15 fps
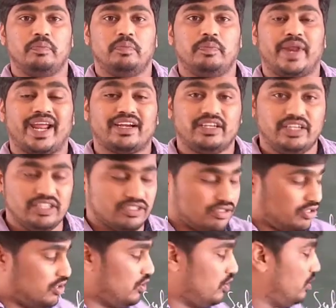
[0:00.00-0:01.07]

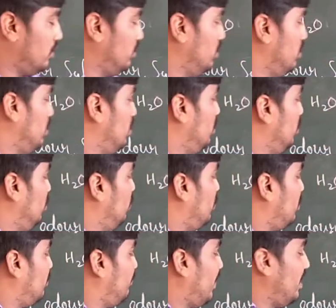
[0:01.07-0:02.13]
practiced or you
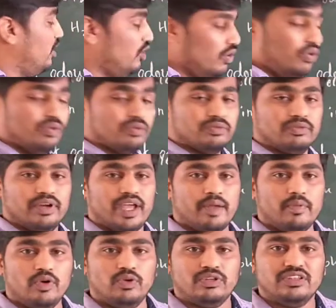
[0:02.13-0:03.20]
are well known
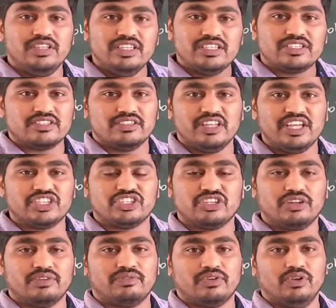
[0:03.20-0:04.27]
about this nature
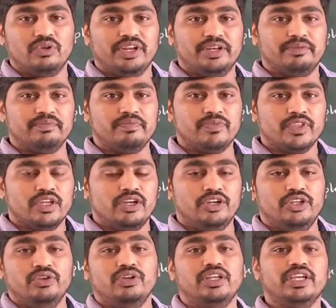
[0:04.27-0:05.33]
of chlorine
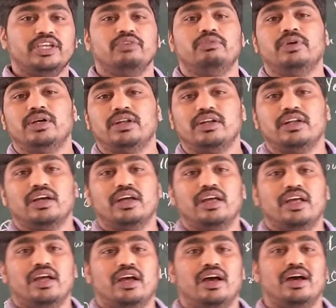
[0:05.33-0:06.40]
during your
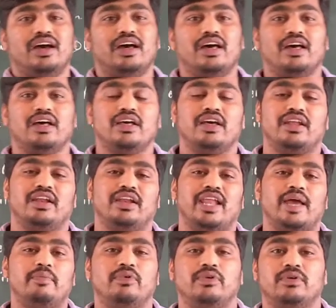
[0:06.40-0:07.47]

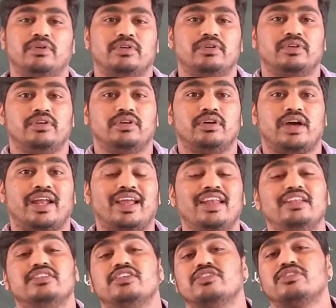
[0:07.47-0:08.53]
lab
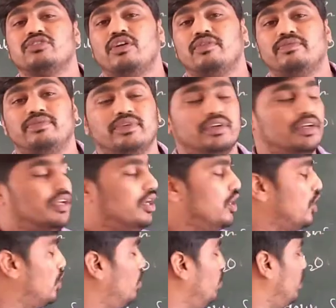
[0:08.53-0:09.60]
analysis
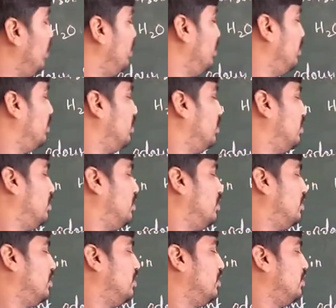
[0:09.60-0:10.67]
of
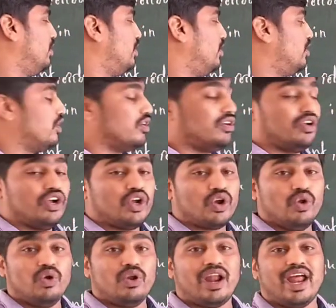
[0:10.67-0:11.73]
chlorine or
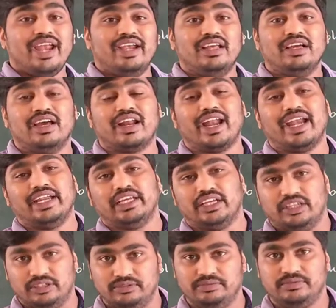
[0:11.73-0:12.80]
chloride
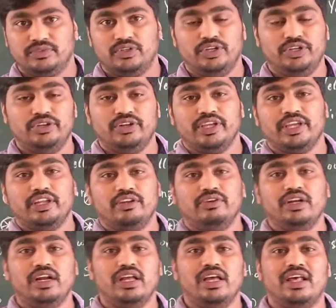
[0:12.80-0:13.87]
radical during
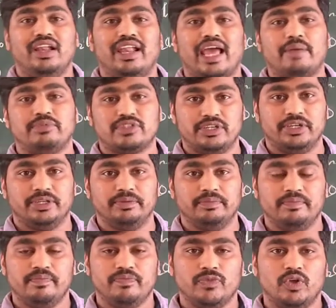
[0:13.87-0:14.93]
your lab study.
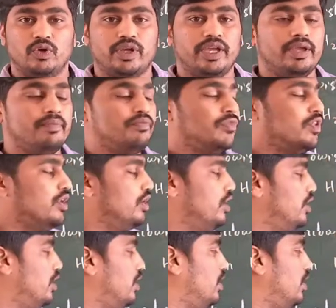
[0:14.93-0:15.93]
Okay,